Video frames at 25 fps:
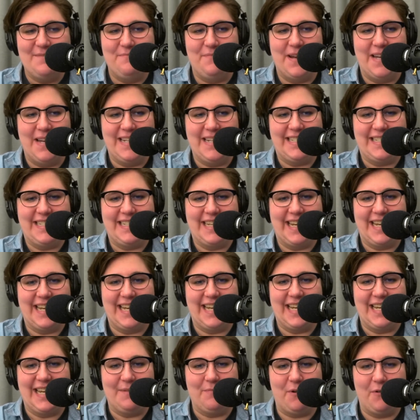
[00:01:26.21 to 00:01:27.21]
But
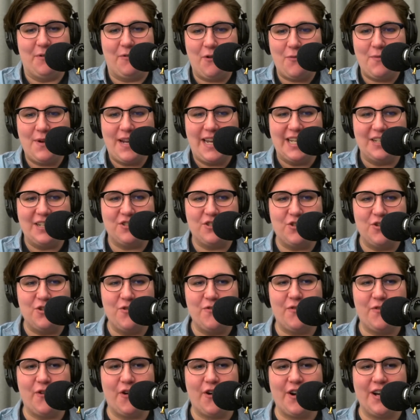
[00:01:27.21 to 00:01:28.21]
before we get
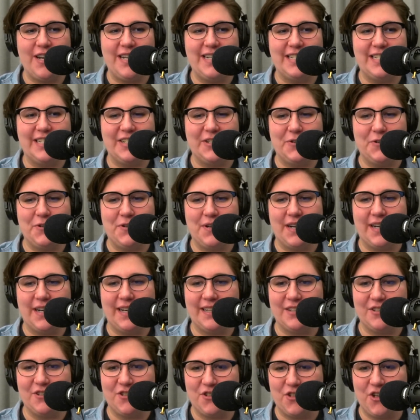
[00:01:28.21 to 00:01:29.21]
too far into
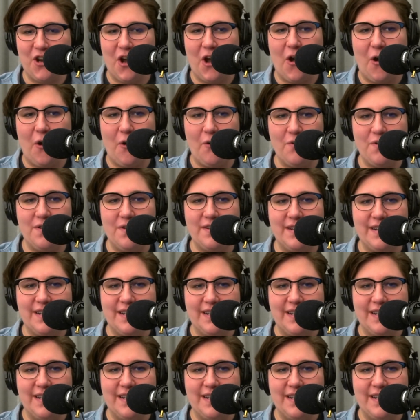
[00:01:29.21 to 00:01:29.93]
the show,